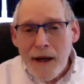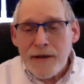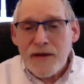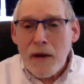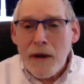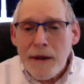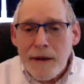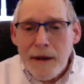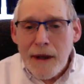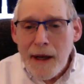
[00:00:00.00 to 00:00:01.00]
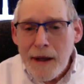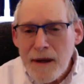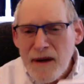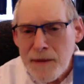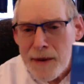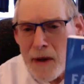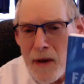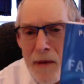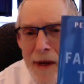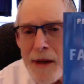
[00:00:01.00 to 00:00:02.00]
I saw a
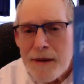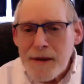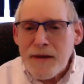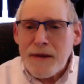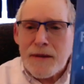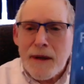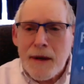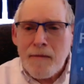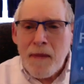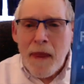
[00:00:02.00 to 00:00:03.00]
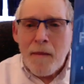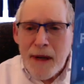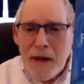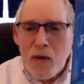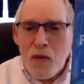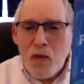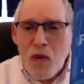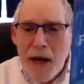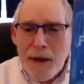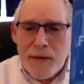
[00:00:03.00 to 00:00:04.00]
video. This is Peter
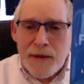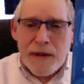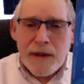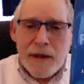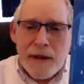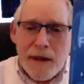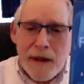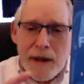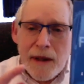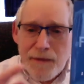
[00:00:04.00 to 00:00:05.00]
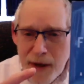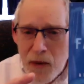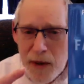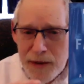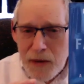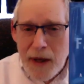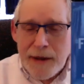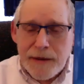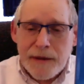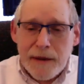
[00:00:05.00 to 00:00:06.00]
Wadham's A Farewell to
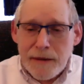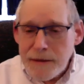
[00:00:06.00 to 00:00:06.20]
Ice,